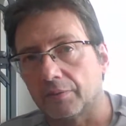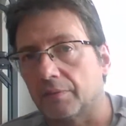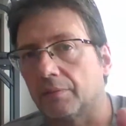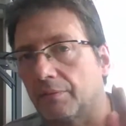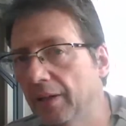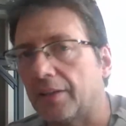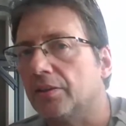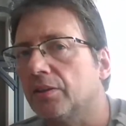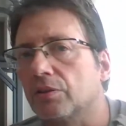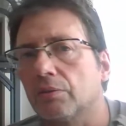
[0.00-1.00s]
why
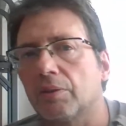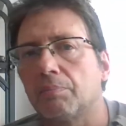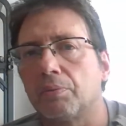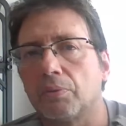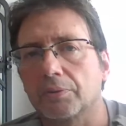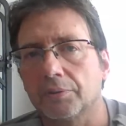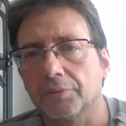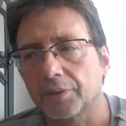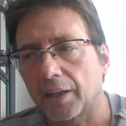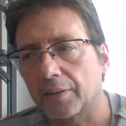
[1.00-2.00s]
is this so
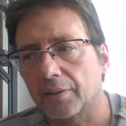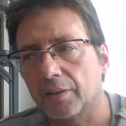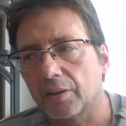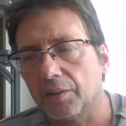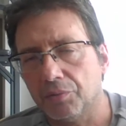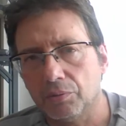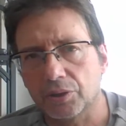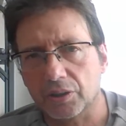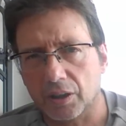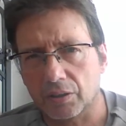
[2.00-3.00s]
important? I think if you
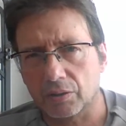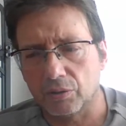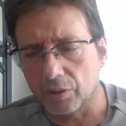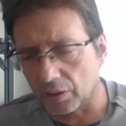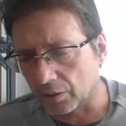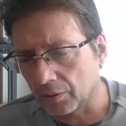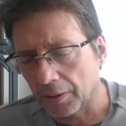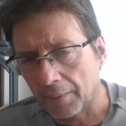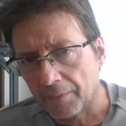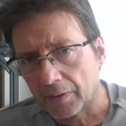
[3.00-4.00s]
start young,
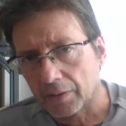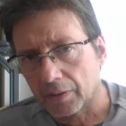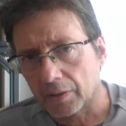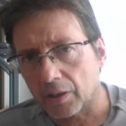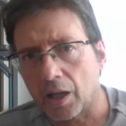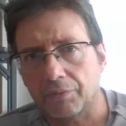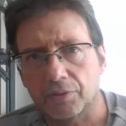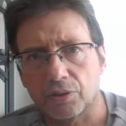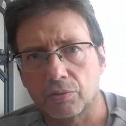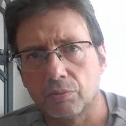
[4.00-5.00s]
after
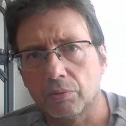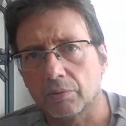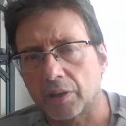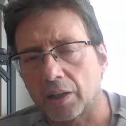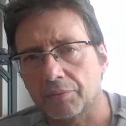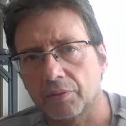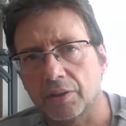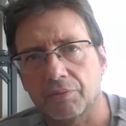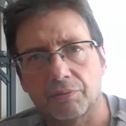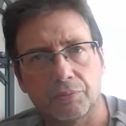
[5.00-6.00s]
school or after you
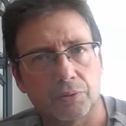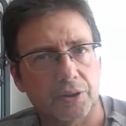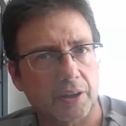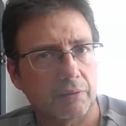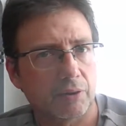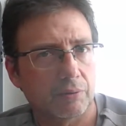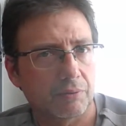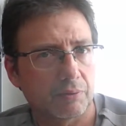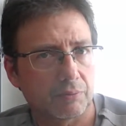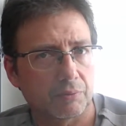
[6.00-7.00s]
have your first salary, or
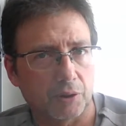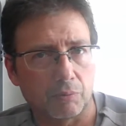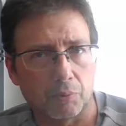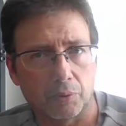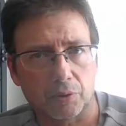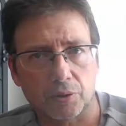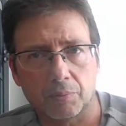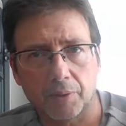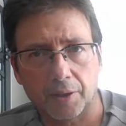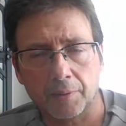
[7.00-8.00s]
you work
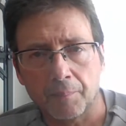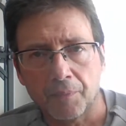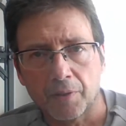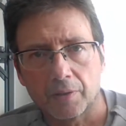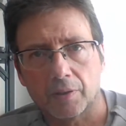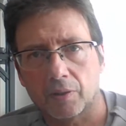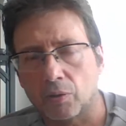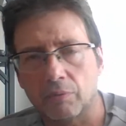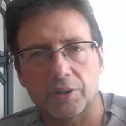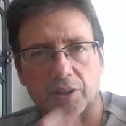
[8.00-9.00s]
somewhere,
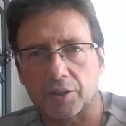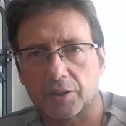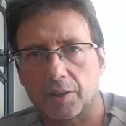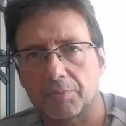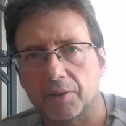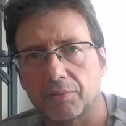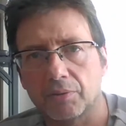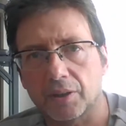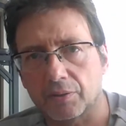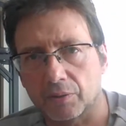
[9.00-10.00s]
always accept, if you
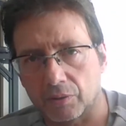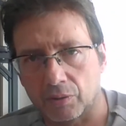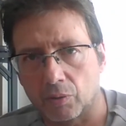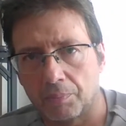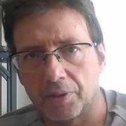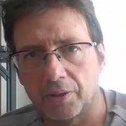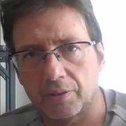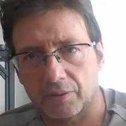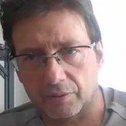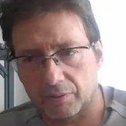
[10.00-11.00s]
get a company
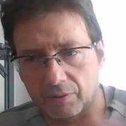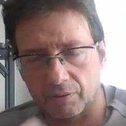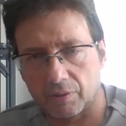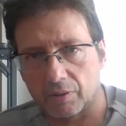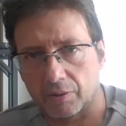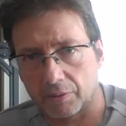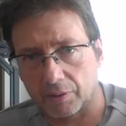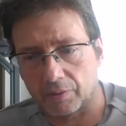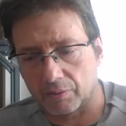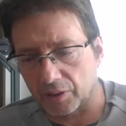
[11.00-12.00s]

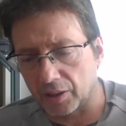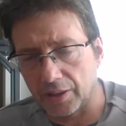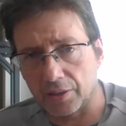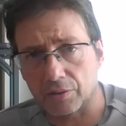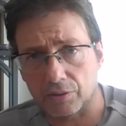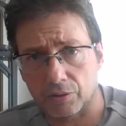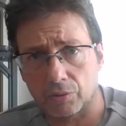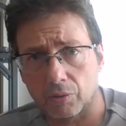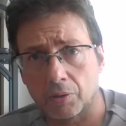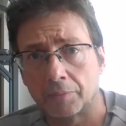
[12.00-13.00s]
that releases
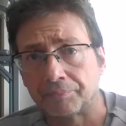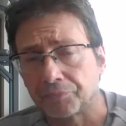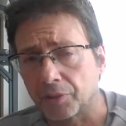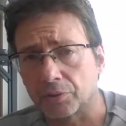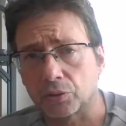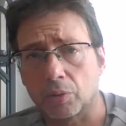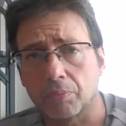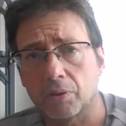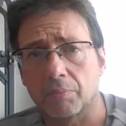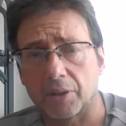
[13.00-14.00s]
stock, have a stock
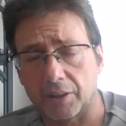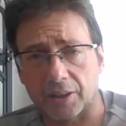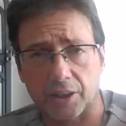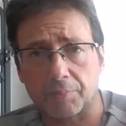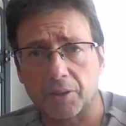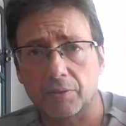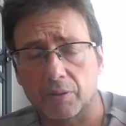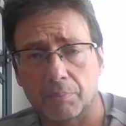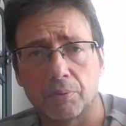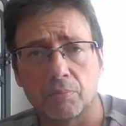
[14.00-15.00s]
program, accept that,
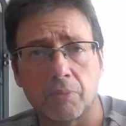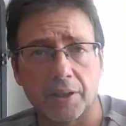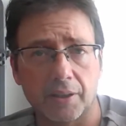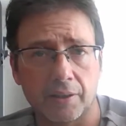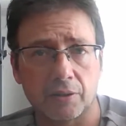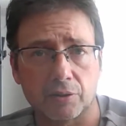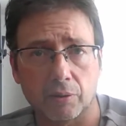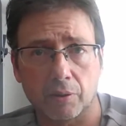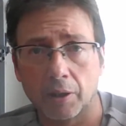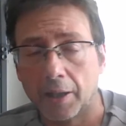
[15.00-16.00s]
put money in the stock,